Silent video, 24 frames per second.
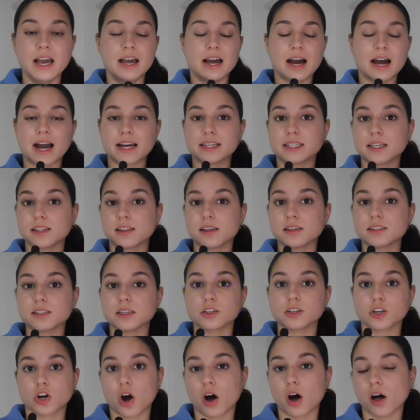I did this in
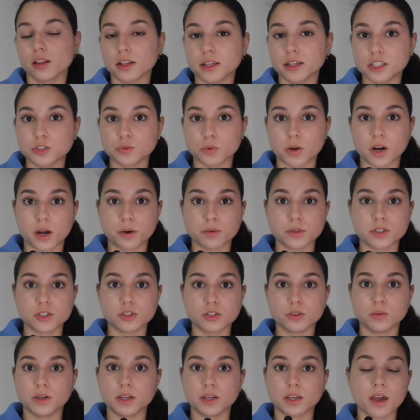college when I was
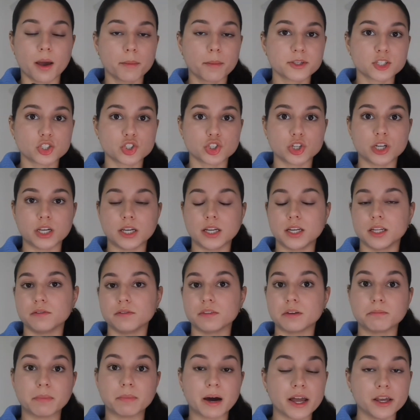doing chemistry and even
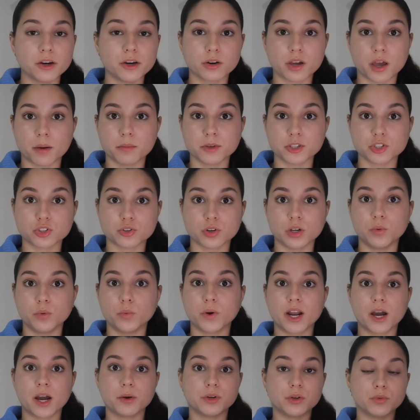biochemistry when
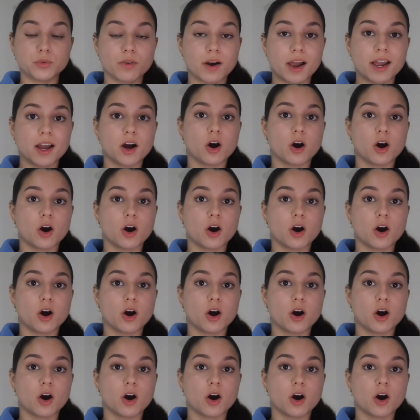I would write all